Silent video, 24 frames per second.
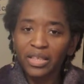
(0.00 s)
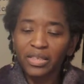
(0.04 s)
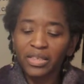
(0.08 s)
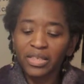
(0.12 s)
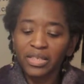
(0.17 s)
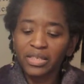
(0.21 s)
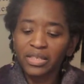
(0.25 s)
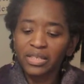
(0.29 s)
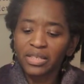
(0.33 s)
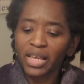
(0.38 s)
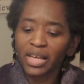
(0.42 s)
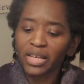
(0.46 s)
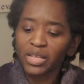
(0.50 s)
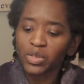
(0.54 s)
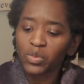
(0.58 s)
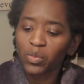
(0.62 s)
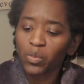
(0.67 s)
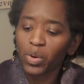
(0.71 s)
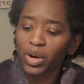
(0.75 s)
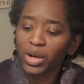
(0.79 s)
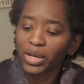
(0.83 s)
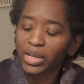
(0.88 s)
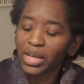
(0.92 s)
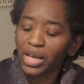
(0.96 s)
This next
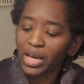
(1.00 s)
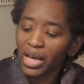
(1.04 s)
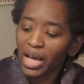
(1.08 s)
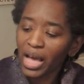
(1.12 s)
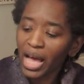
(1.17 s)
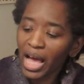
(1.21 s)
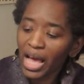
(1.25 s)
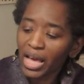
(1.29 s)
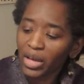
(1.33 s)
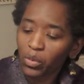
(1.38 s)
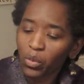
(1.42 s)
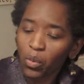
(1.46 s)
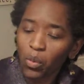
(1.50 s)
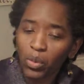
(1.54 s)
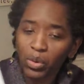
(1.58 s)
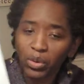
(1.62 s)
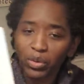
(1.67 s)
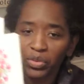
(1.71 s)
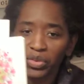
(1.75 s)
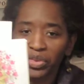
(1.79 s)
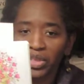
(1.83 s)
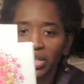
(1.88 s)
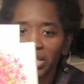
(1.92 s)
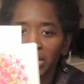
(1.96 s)
one, I
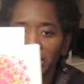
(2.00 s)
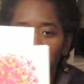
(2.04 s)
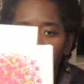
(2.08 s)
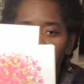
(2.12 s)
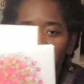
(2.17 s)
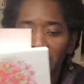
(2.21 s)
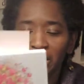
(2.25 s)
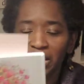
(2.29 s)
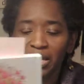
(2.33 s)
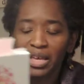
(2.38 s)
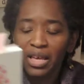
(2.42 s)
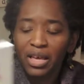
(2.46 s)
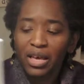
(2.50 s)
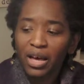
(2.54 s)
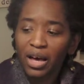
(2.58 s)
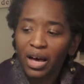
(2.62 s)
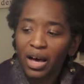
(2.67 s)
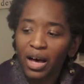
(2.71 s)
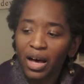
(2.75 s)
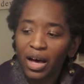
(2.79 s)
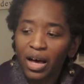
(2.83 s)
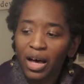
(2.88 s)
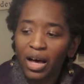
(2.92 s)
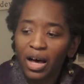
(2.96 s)
ordered this
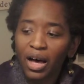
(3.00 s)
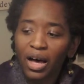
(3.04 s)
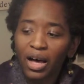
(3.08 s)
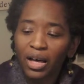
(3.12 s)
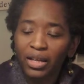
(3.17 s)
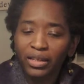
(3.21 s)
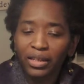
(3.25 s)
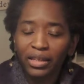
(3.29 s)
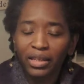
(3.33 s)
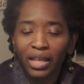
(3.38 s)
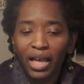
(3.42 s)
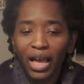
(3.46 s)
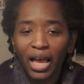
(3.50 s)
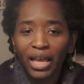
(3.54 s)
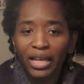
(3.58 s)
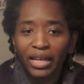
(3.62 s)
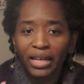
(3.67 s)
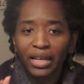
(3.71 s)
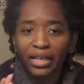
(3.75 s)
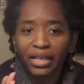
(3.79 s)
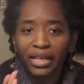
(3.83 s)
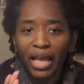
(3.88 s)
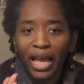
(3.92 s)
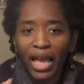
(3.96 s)
online
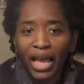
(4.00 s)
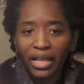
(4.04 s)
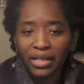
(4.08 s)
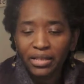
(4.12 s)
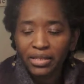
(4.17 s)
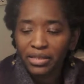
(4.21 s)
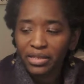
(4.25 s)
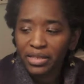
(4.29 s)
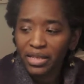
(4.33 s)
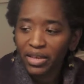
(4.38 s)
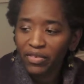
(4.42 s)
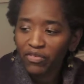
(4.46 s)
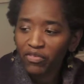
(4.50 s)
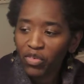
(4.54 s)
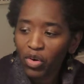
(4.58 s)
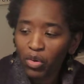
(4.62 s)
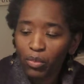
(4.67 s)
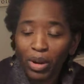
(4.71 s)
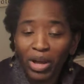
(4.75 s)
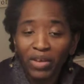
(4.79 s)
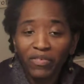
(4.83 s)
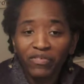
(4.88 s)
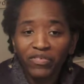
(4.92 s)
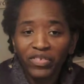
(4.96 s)
on Etsy for
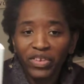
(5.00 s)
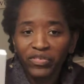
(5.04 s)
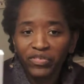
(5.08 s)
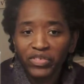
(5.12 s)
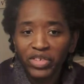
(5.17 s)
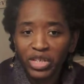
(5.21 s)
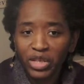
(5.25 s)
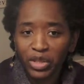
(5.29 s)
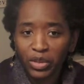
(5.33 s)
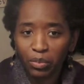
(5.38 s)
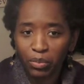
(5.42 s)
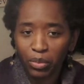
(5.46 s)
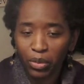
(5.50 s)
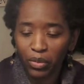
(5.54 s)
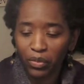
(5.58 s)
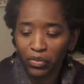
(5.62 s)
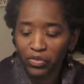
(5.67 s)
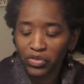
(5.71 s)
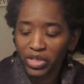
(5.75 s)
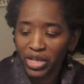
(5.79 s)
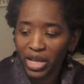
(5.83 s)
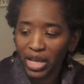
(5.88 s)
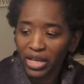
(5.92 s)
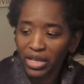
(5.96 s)
my 50th
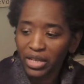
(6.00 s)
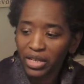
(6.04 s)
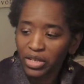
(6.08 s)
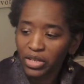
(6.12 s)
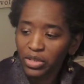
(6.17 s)
birthday.